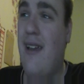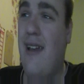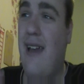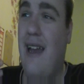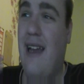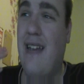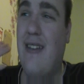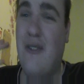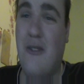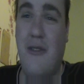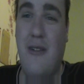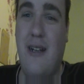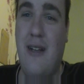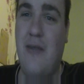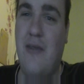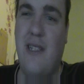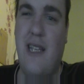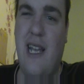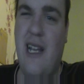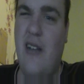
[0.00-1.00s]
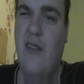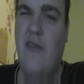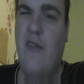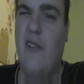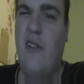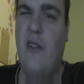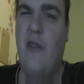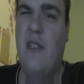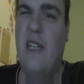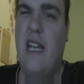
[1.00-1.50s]
and so it was kind of
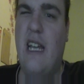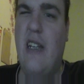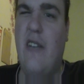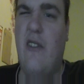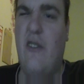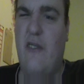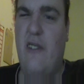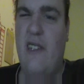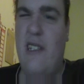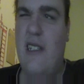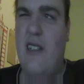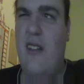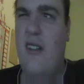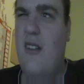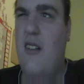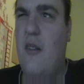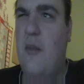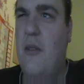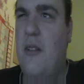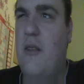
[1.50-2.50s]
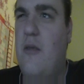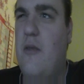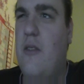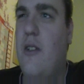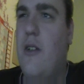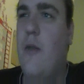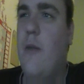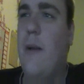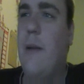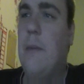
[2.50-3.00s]
obvious that Alberto was
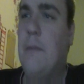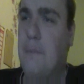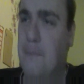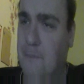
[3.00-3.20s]
going to win.